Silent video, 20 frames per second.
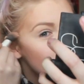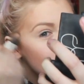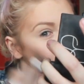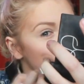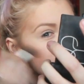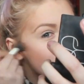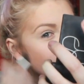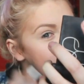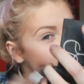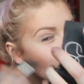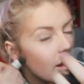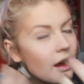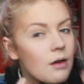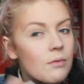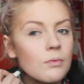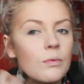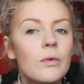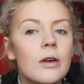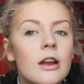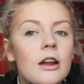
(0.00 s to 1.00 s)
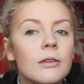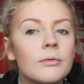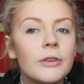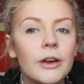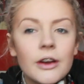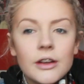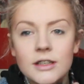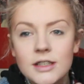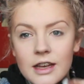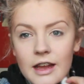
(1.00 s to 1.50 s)
with makeup when I'm
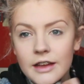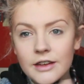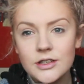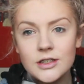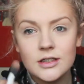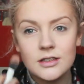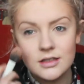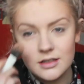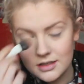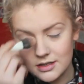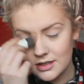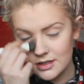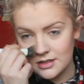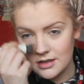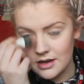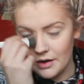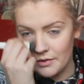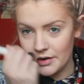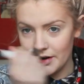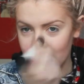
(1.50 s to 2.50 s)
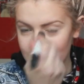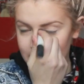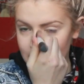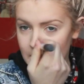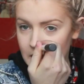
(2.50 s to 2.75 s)
going to lectures, because just no one else